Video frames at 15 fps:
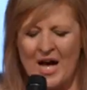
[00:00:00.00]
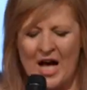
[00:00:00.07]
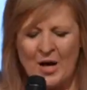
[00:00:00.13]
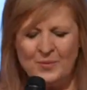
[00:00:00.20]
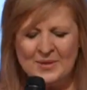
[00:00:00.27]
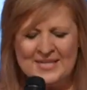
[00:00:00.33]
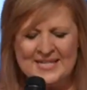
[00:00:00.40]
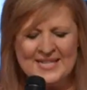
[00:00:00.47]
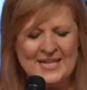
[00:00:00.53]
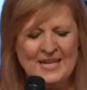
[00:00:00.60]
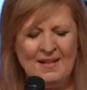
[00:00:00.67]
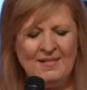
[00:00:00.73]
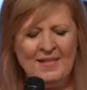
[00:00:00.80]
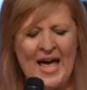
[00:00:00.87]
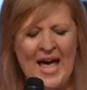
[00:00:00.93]
I will sing
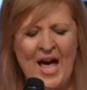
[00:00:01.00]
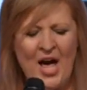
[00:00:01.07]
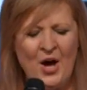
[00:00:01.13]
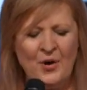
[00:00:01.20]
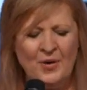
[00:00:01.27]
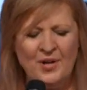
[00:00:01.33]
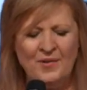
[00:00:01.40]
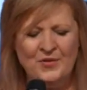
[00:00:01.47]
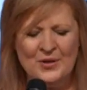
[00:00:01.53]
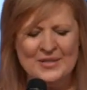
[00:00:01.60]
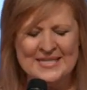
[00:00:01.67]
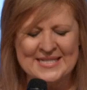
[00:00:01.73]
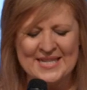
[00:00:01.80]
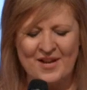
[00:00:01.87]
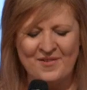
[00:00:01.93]
aloud of your
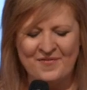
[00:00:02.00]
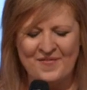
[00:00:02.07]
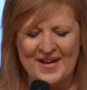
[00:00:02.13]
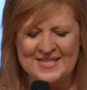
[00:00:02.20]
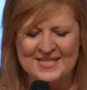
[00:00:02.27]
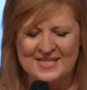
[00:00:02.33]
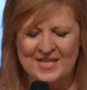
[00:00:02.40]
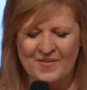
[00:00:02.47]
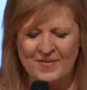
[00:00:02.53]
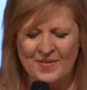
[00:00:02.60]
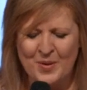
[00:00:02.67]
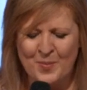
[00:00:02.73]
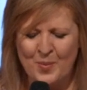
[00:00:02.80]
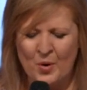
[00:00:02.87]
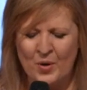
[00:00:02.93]
steadfast love in
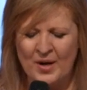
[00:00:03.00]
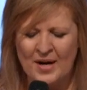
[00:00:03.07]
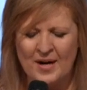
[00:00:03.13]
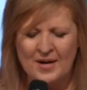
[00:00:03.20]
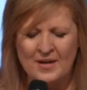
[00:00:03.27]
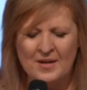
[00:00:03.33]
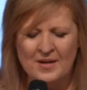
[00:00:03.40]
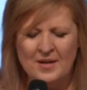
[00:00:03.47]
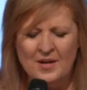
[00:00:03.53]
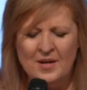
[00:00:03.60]
the morning,